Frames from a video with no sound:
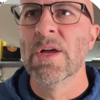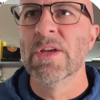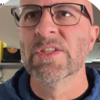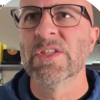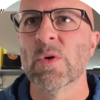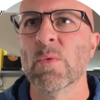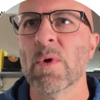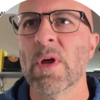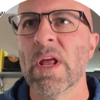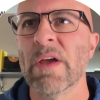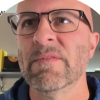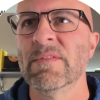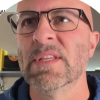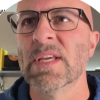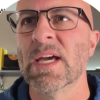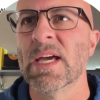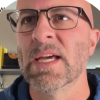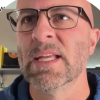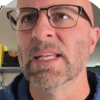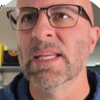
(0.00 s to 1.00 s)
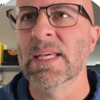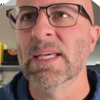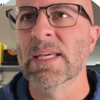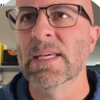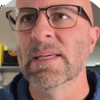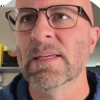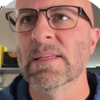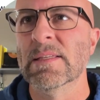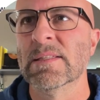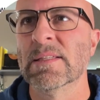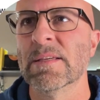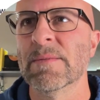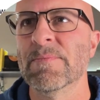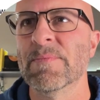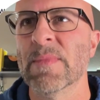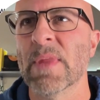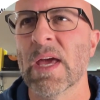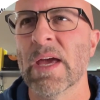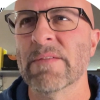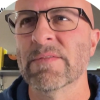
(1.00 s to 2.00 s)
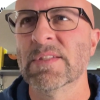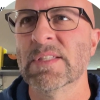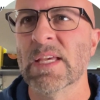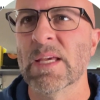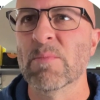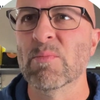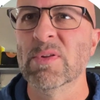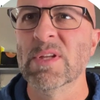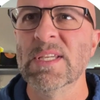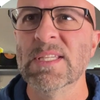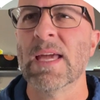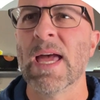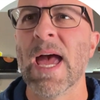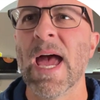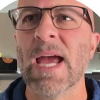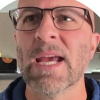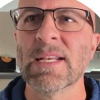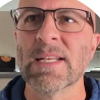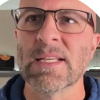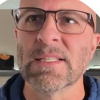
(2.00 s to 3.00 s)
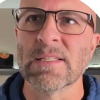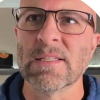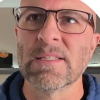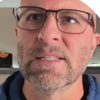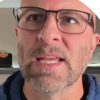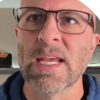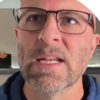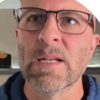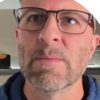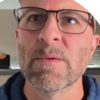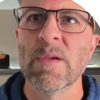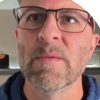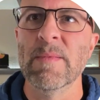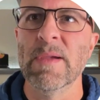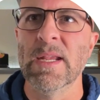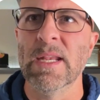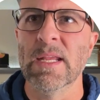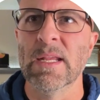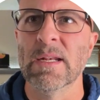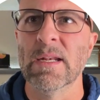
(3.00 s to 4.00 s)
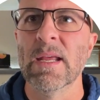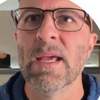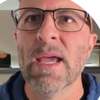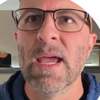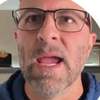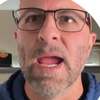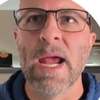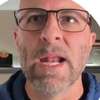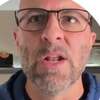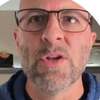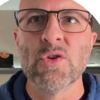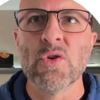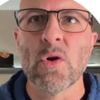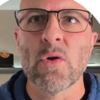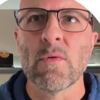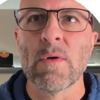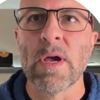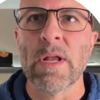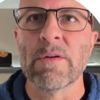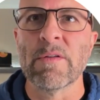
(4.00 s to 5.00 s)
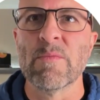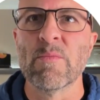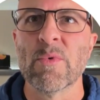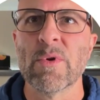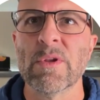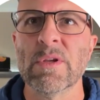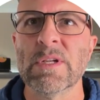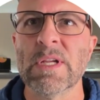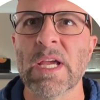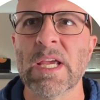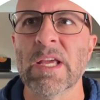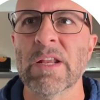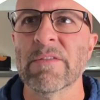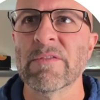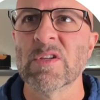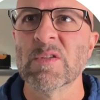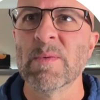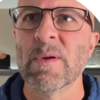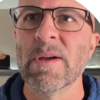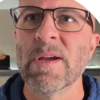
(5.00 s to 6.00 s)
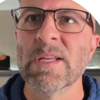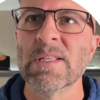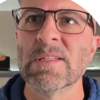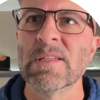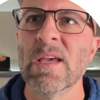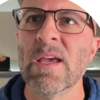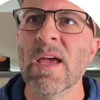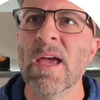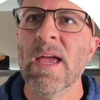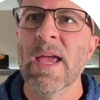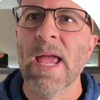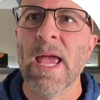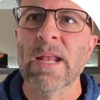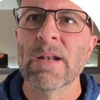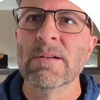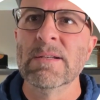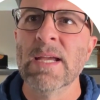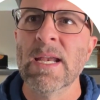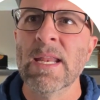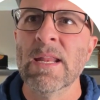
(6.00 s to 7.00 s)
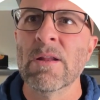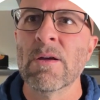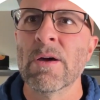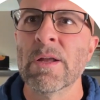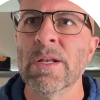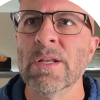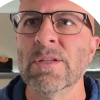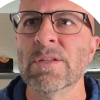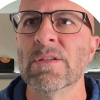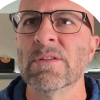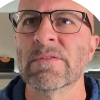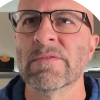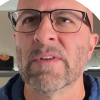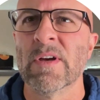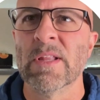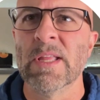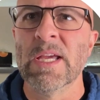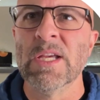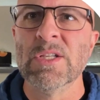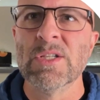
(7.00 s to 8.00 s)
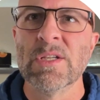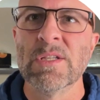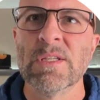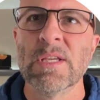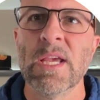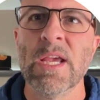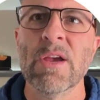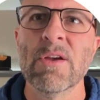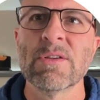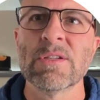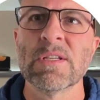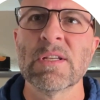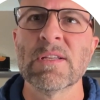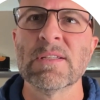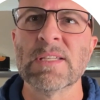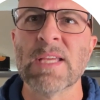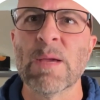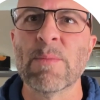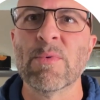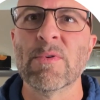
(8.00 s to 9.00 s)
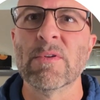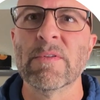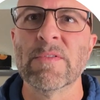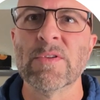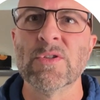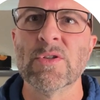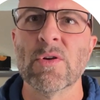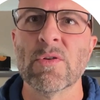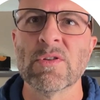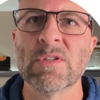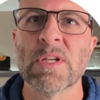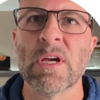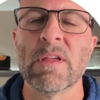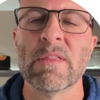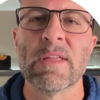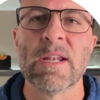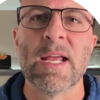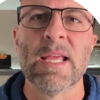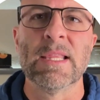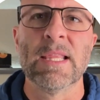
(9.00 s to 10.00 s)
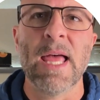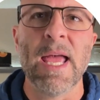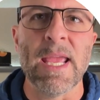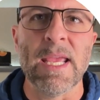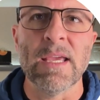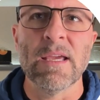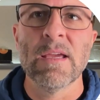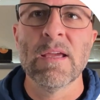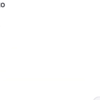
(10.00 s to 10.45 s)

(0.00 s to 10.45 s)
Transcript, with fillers: So what I've done is I've said, please act as a stand-up comedian and a joke writer with more than a decade of experience, entertaining audiences of all ages. Here's an example of a joke style that I like.